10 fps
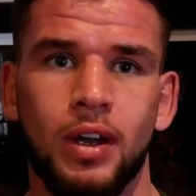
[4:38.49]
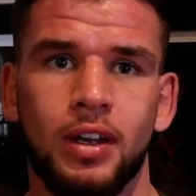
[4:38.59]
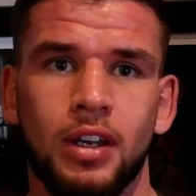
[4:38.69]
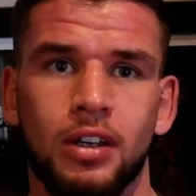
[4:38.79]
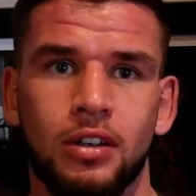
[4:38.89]
and
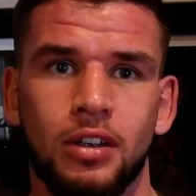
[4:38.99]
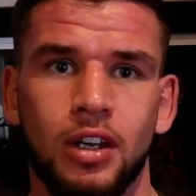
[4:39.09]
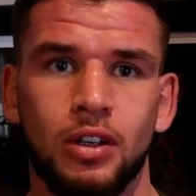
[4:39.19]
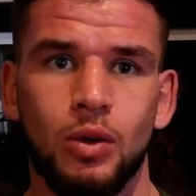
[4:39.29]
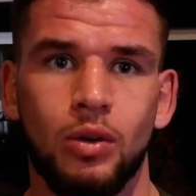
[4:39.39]
they
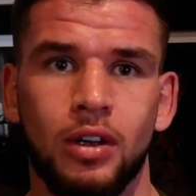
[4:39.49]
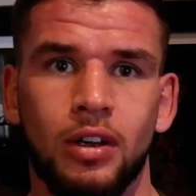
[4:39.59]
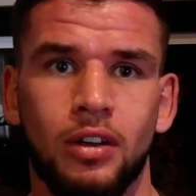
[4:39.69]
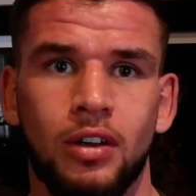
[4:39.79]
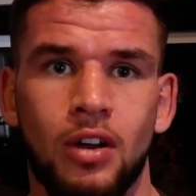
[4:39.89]
can do it
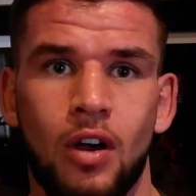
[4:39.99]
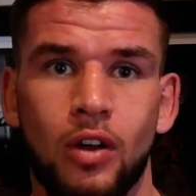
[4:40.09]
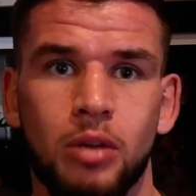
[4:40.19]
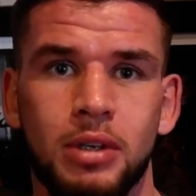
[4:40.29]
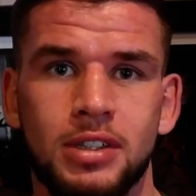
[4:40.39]
on
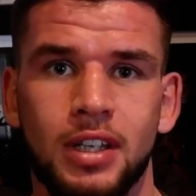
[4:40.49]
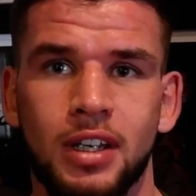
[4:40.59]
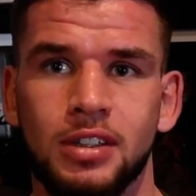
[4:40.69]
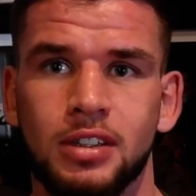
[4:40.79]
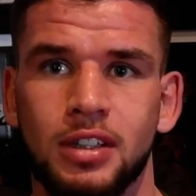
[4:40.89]
the big stage.